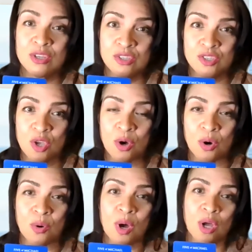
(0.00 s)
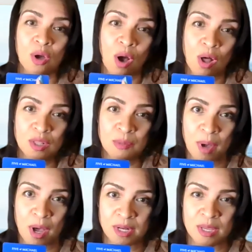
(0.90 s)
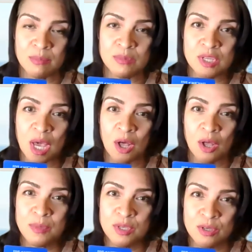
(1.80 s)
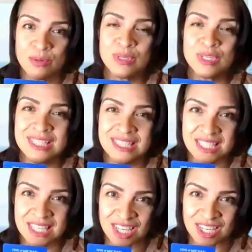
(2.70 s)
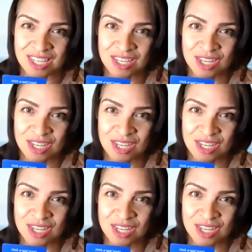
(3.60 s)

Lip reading: So call upon him to help you see,